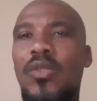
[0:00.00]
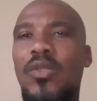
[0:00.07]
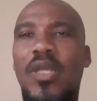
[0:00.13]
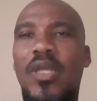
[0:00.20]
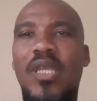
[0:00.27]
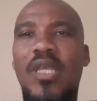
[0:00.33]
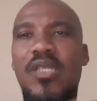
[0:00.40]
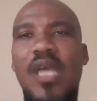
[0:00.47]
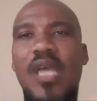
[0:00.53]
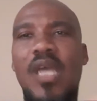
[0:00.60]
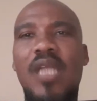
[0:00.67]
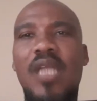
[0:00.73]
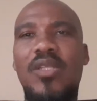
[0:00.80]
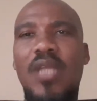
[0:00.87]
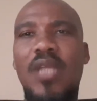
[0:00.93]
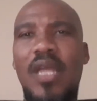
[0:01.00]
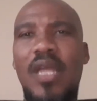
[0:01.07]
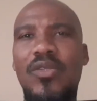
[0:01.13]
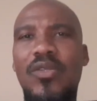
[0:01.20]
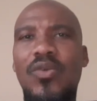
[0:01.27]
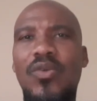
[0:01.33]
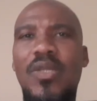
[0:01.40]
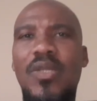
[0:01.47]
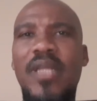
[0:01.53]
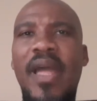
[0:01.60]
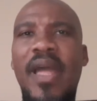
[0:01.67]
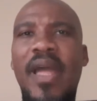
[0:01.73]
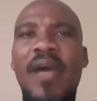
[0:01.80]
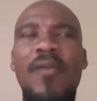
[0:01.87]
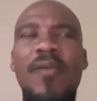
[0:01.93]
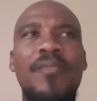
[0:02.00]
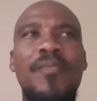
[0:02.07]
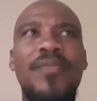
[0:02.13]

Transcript: So I guess I do it now